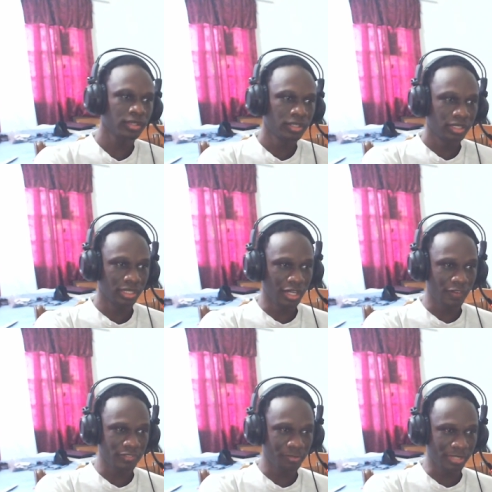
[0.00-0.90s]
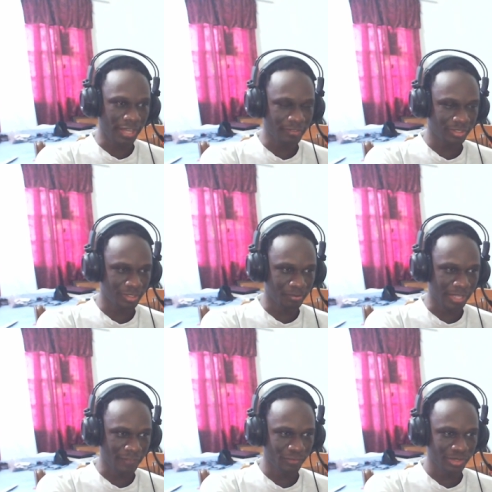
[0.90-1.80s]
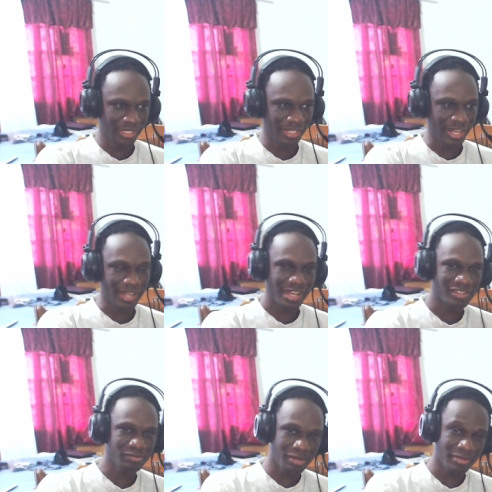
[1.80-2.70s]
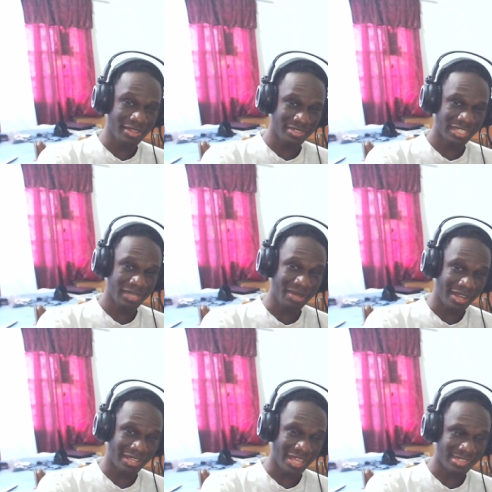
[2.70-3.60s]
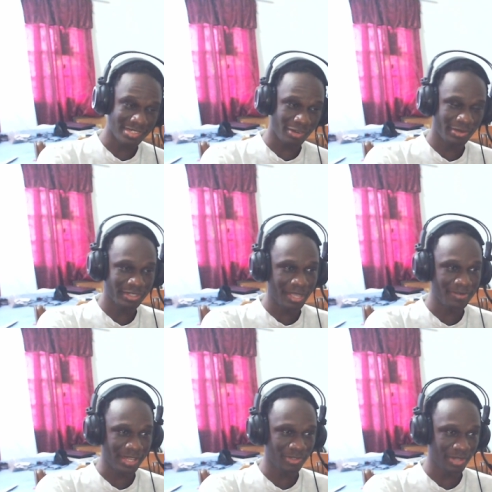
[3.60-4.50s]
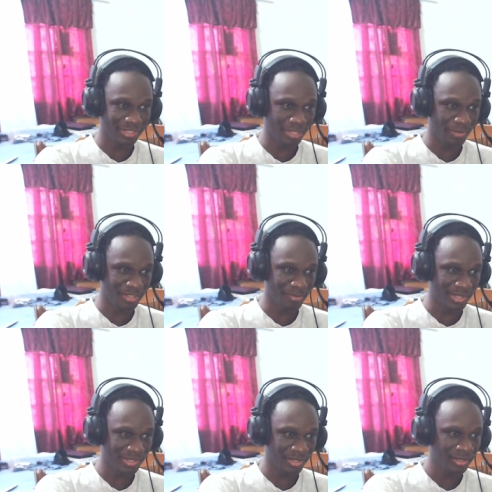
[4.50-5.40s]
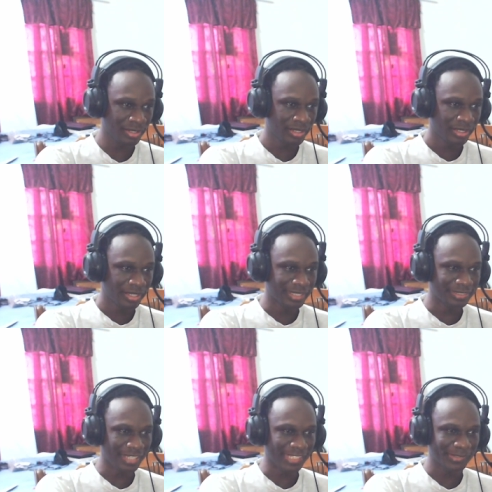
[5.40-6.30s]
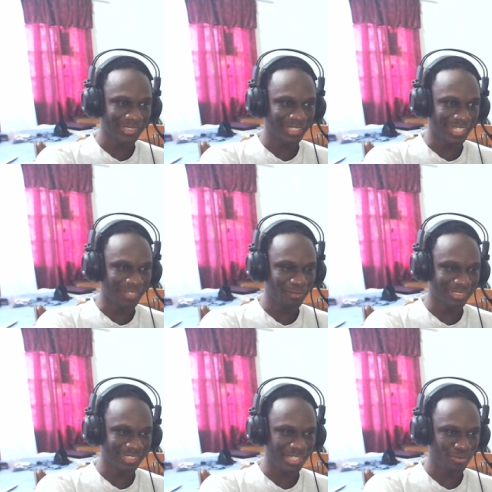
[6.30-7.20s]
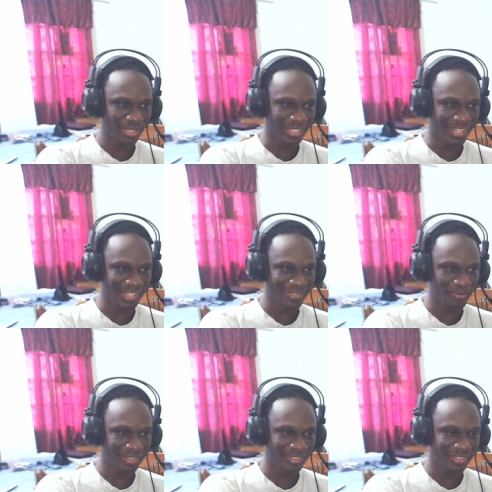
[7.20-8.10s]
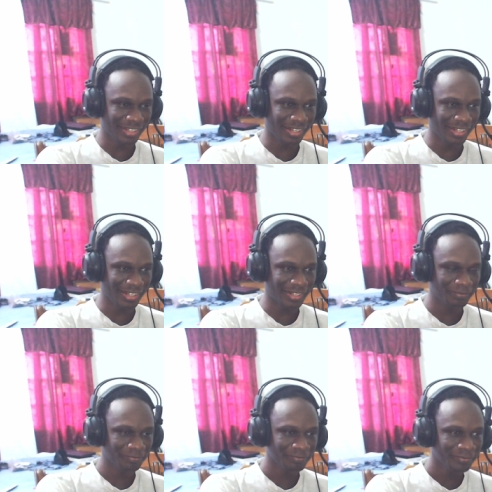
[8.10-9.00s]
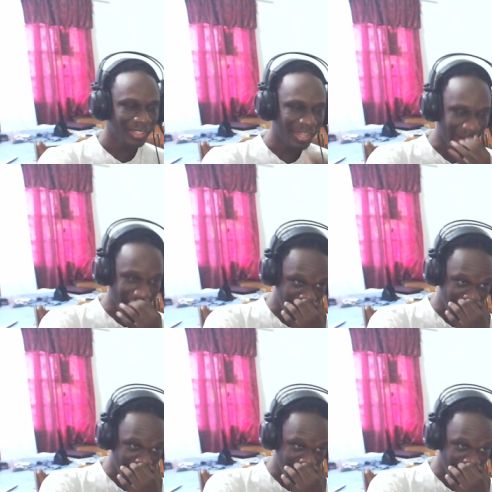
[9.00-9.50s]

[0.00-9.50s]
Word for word: Love the blind the blindfolded guy. I can't remember his name. Again, I suck with names. I know his name was mentioned. It starts with a, uh, it starts with an S, but uh, yeah, I can't